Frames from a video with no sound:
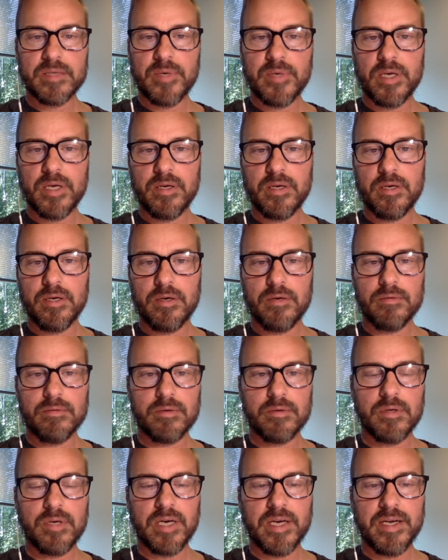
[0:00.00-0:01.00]
but
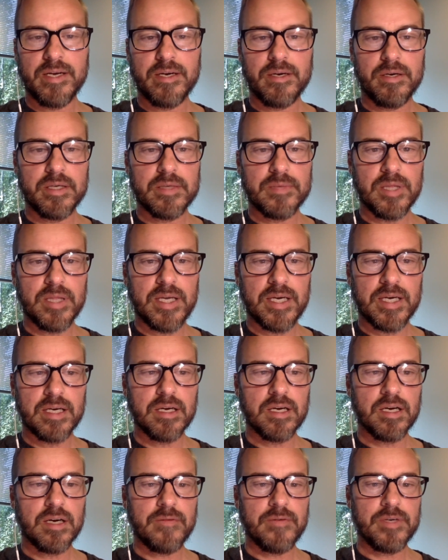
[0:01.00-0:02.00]
not areas, but lack
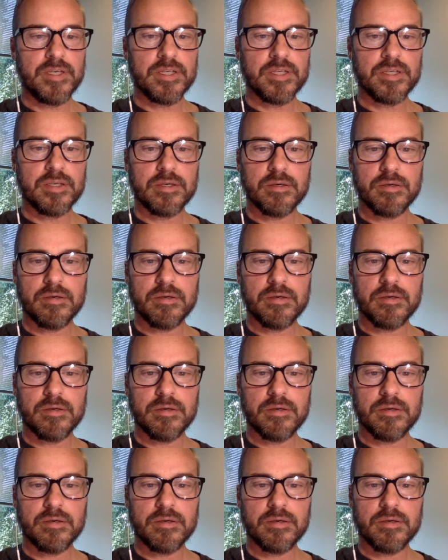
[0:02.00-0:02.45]
of coverage